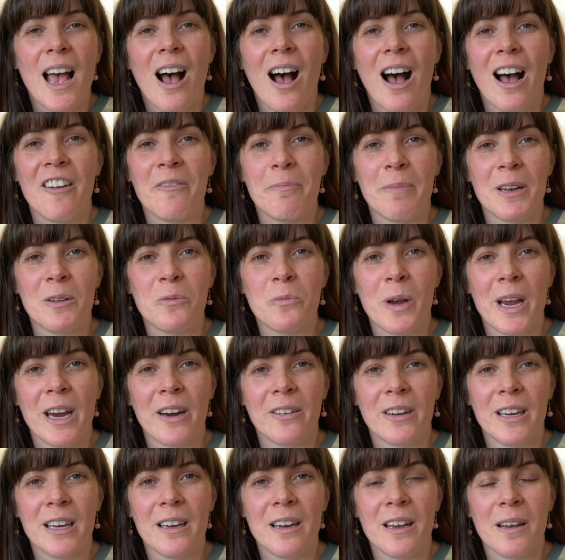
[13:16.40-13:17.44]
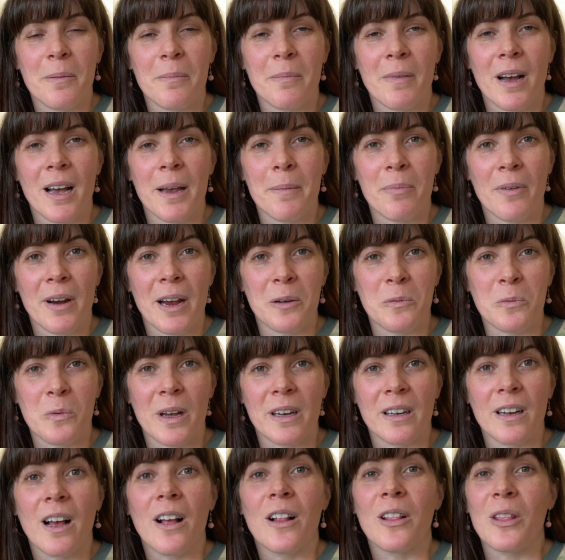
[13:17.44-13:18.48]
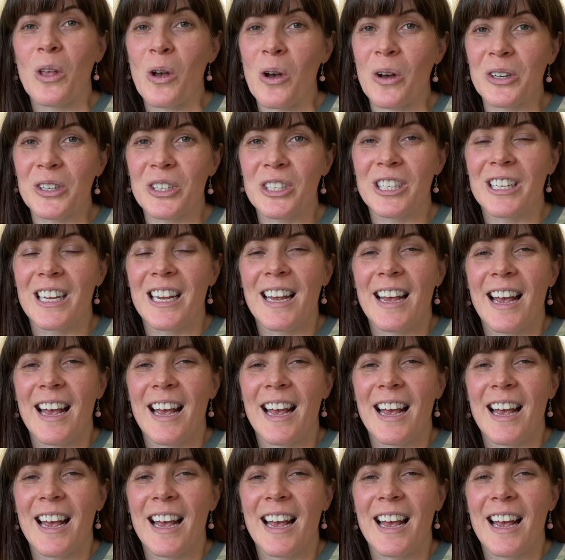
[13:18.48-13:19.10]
I've been wearing my brown one a lot,